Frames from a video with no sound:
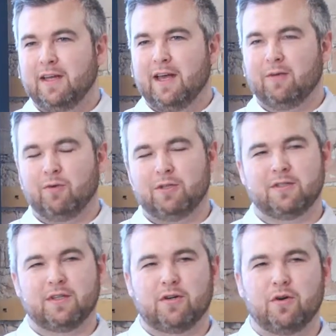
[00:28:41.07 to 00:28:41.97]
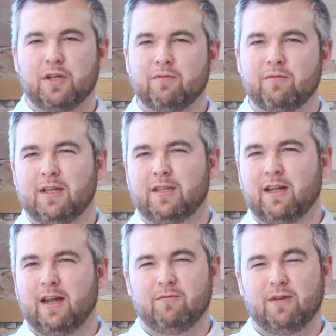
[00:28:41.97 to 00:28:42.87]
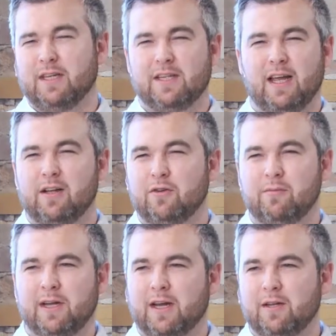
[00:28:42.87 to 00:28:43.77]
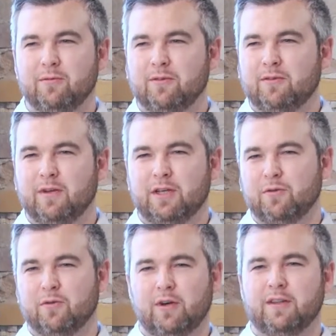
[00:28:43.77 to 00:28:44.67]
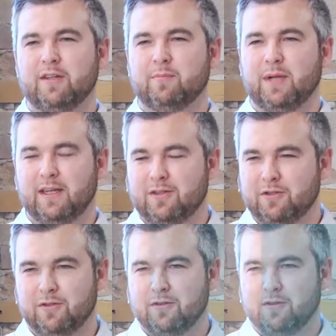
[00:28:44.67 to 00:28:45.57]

And what does a cookie really tell you about anyone? Like, you were on this page.